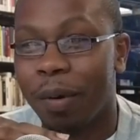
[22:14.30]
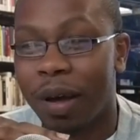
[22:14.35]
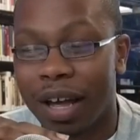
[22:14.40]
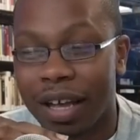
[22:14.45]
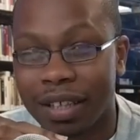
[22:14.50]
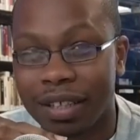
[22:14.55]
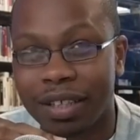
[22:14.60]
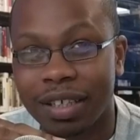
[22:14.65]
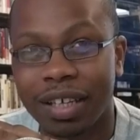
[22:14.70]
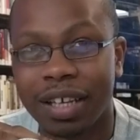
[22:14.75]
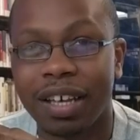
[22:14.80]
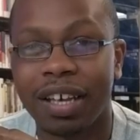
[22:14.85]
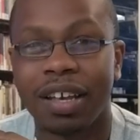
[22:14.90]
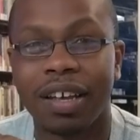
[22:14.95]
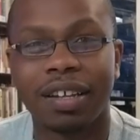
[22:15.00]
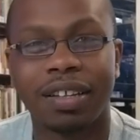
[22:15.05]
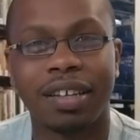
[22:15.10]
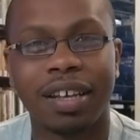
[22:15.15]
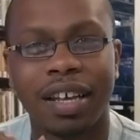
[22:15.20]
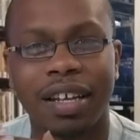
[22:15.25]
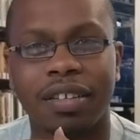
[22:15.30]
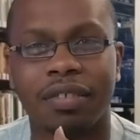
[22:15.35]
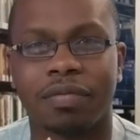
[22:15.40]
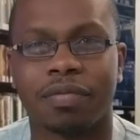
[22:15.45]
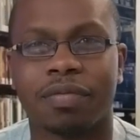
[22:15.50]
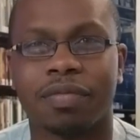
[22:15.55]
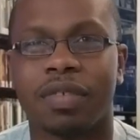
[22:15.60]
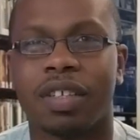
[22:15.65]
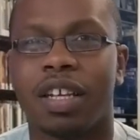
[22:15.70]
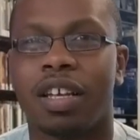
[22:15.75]
But it
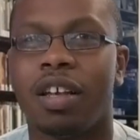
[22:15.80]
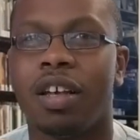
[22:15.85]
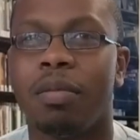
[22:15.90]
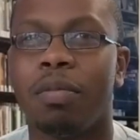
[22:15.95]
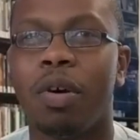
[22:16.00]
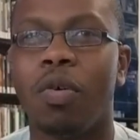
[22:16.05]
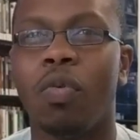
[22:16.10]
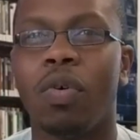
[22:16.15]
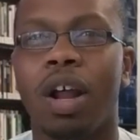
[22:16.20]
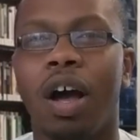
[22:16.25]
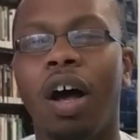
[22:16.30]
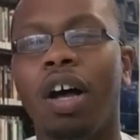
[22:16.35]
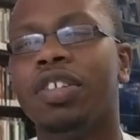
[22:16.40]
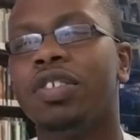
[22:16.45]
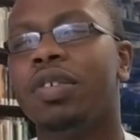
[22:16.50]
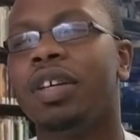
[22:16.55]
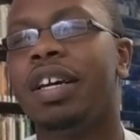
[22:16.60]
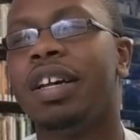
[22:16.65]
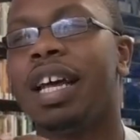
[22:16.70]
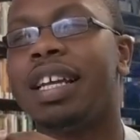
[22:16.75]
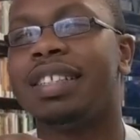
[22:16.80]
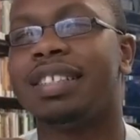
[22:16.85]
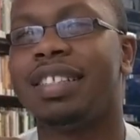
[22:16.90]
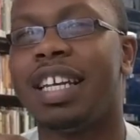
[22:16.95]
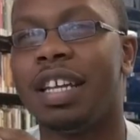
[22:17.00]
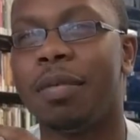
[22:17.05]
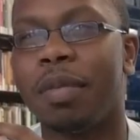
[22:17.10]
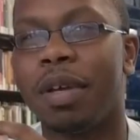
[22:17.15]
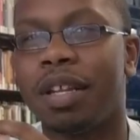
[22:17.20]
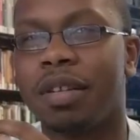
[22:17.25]
didn't. But when I also hear that
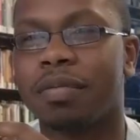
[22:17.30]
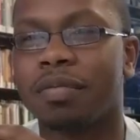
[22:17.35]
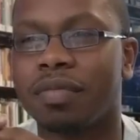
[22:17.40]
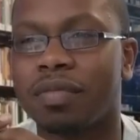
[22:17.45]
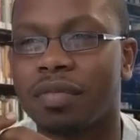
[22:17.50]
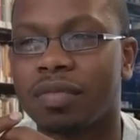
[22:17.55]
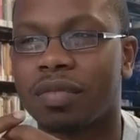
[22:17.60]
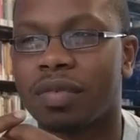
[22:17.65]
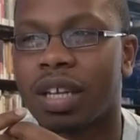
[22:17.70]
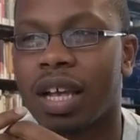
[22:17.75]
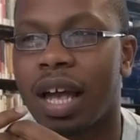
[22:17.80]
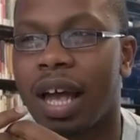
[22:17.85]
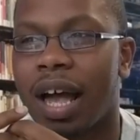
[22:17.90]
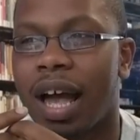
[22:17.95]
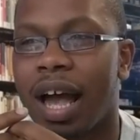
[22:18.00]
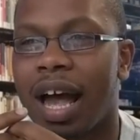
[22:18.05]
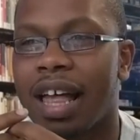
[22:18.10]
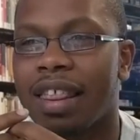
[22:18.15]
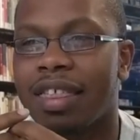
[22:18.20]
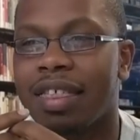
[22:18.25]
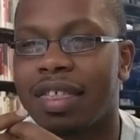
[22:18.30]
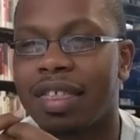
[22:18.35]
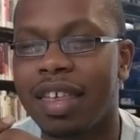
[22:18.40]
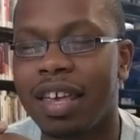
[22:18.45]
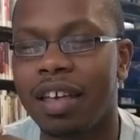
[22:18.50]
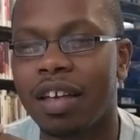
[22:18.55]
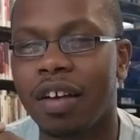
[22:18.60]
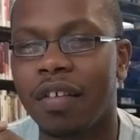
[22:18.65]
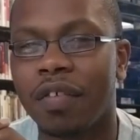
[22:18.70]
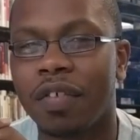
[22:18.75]
statement, I
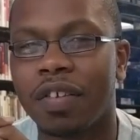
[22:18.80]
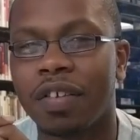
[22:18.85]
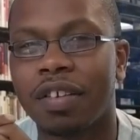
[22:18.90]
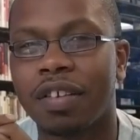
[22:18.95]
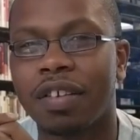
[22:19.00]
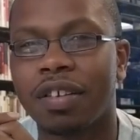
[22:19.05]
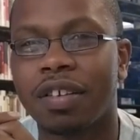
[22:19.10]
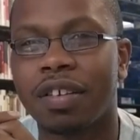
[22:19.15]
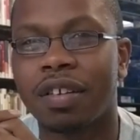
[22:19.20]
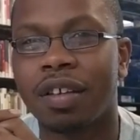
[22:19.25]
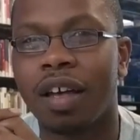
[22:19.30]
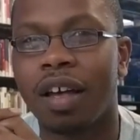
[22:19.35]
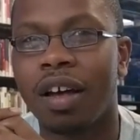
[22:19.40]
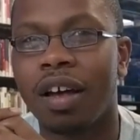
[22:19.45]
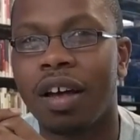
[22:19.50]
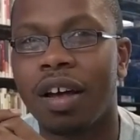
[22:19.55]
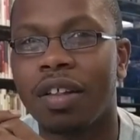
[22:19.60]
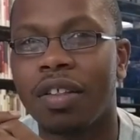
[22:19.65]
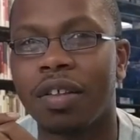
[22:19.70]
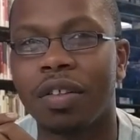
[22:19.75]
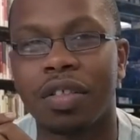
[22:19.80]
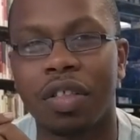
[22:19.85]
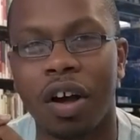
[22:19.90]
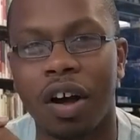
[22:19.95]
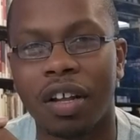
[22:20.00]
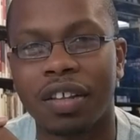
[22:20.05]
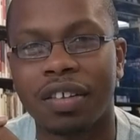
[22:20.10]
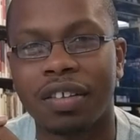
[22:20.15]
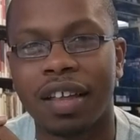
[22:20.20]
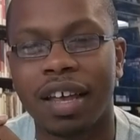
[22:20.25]
think of other
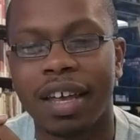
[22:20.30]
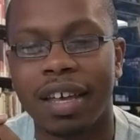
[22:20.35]
thoughts.